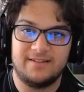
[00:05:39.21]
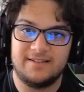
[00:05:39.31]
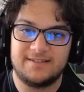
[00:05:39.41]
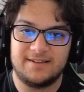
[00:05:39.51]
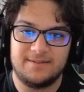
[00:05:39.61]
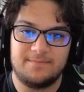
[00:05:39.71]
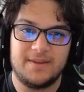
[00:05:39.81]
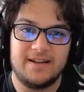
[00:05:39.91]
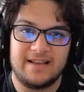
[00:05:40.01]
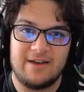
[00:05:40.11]
is
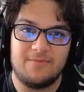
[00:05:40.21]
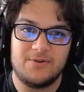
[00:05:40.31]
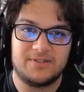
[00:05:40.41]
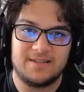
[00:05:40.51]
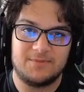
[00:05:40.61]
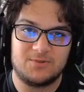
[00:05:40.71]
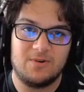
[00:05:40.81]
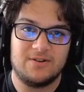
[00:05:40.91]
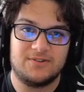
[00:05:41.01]
beating out most of them as well.